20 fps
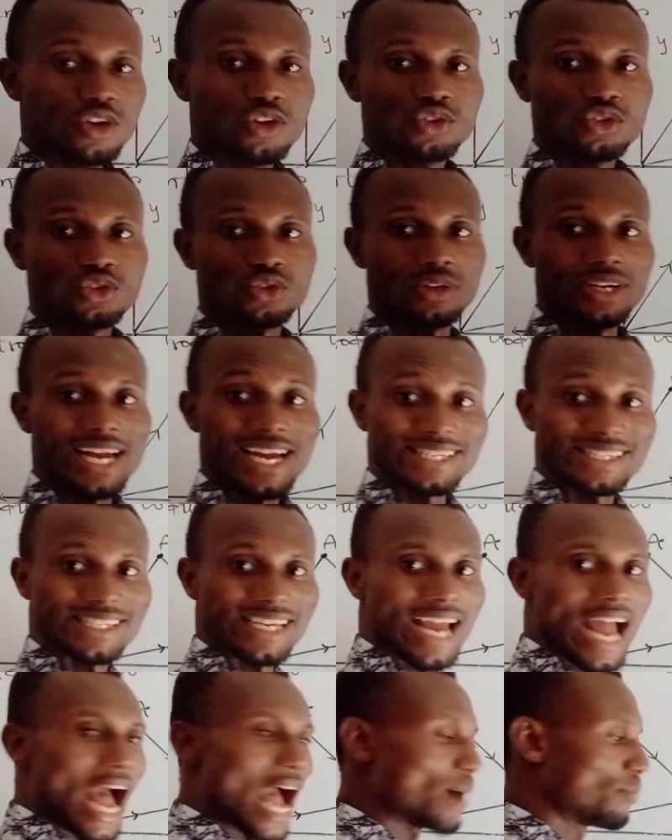So let's
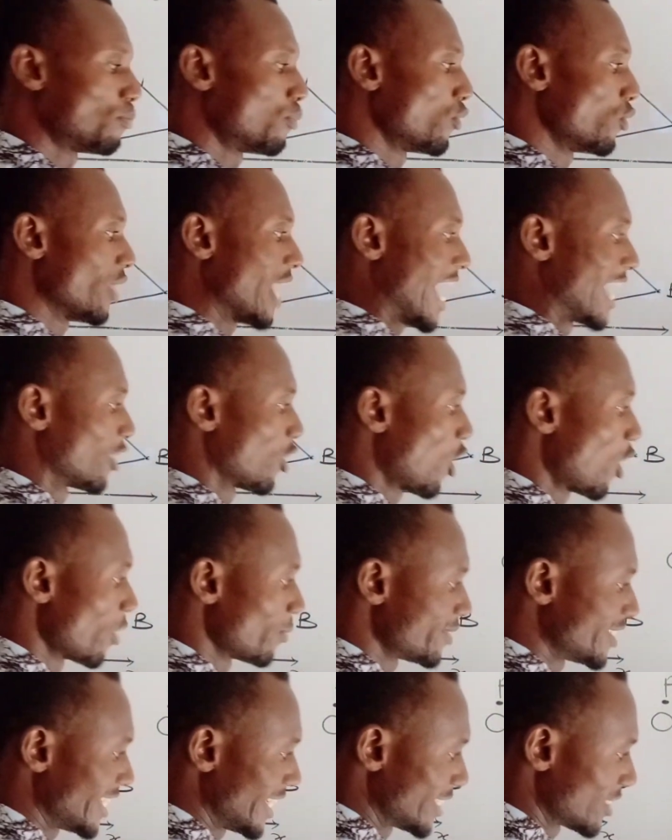say I pull an
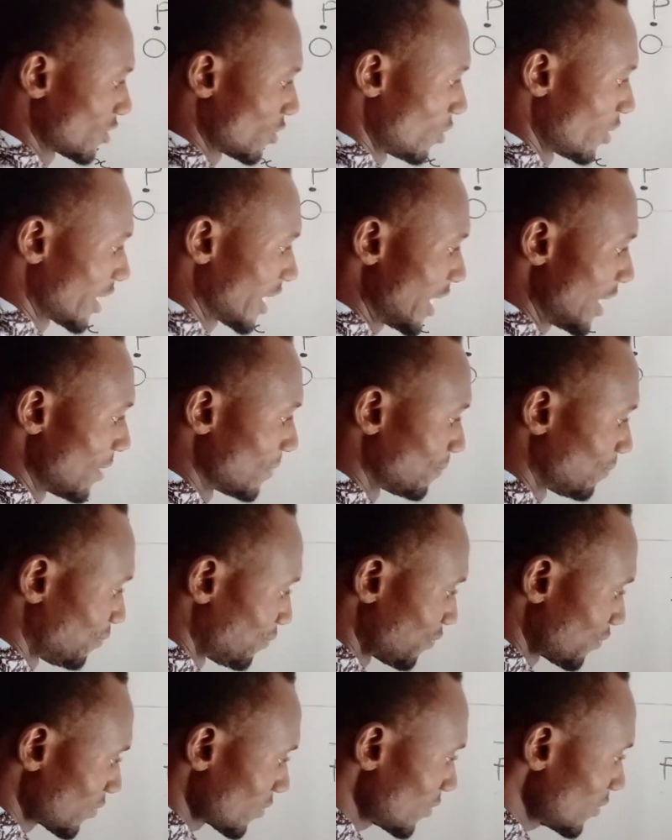object, okay,
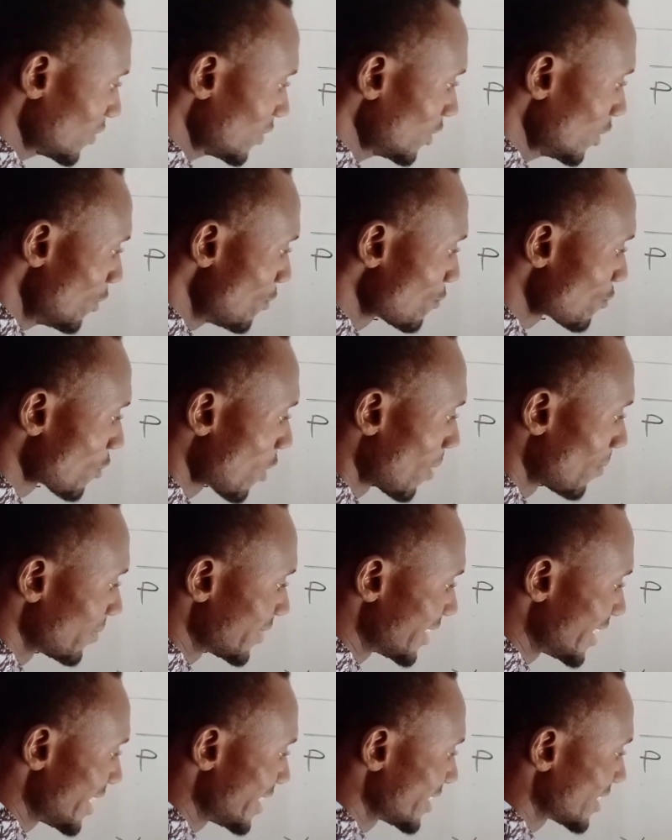
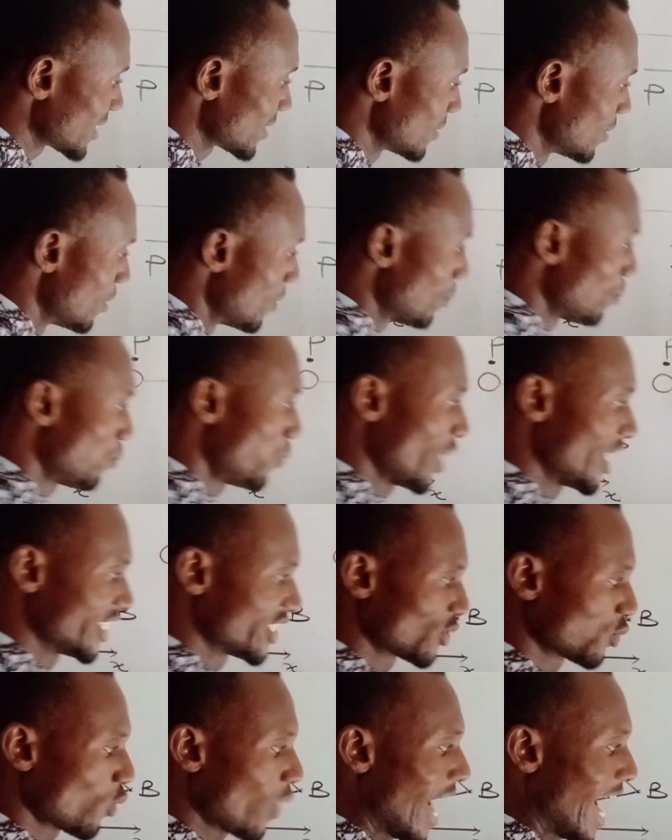from this
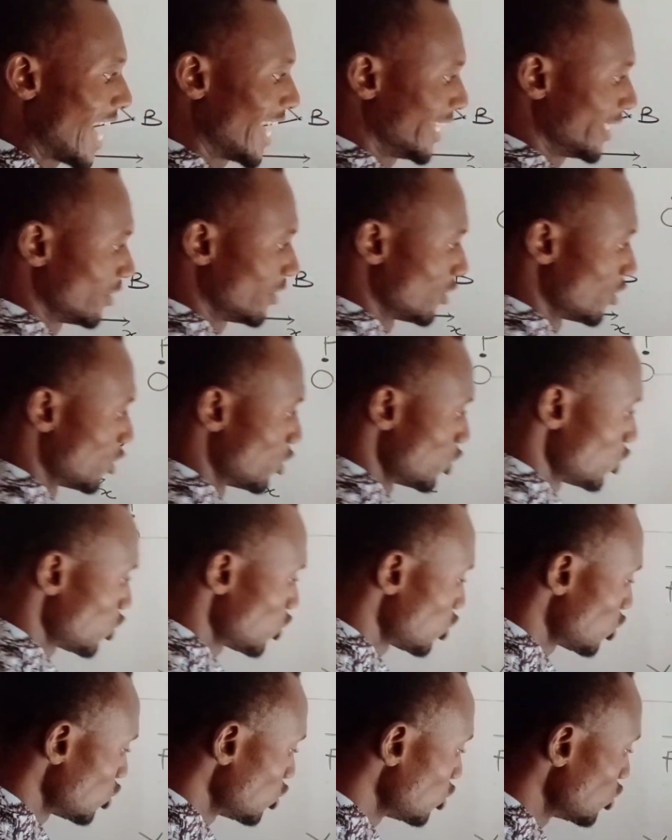point Y
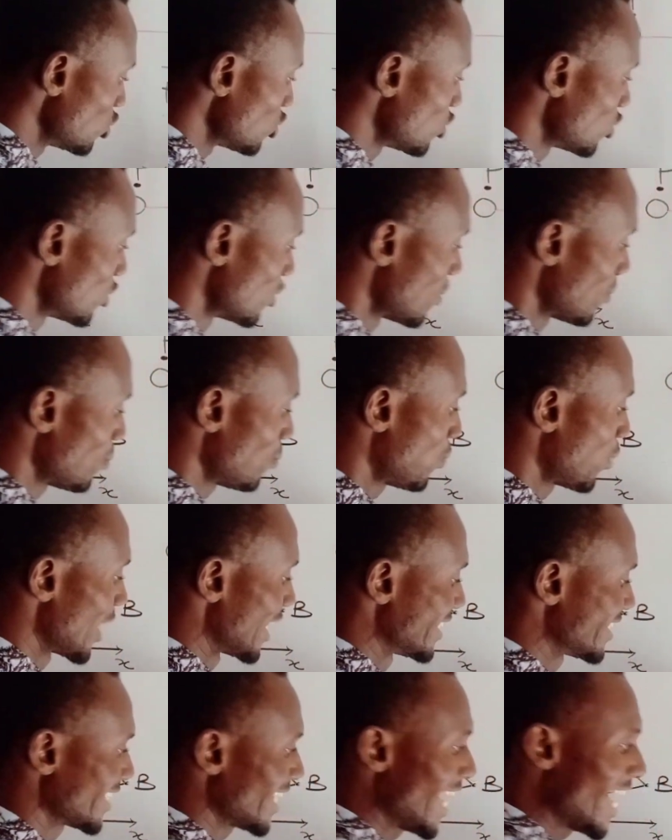to
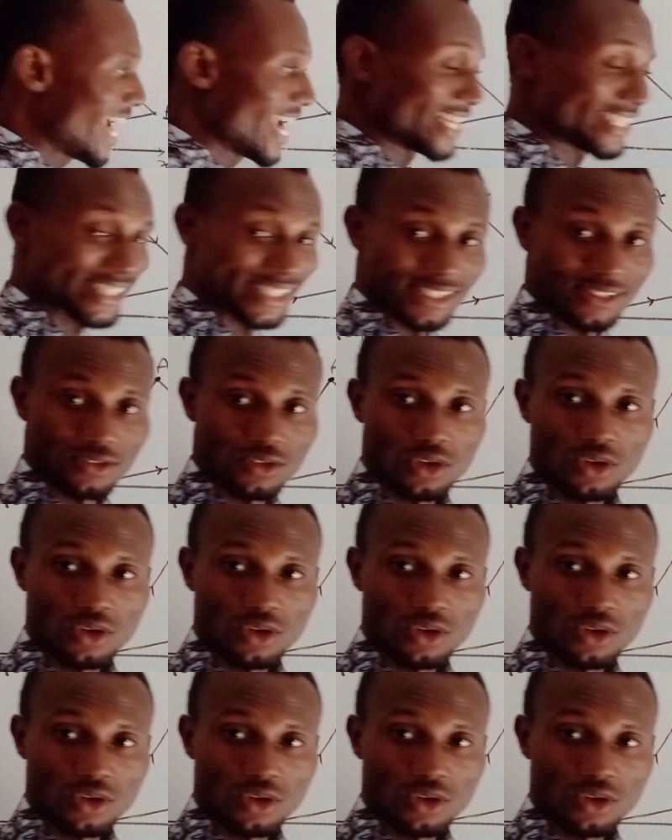point S.